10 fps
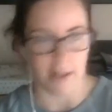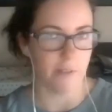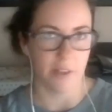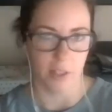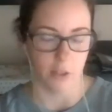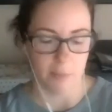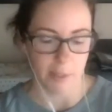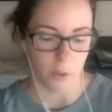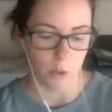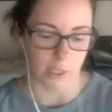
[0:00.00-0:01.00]
everything goes in
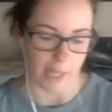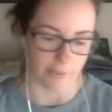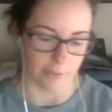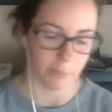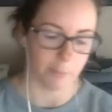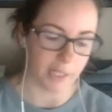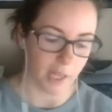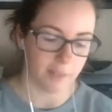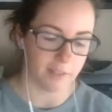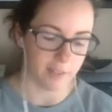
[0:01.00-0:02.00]
my Google Calendar,
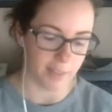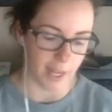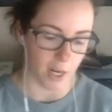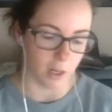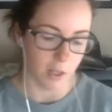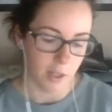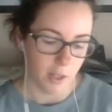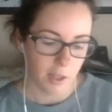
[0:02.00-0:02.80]
because it's there,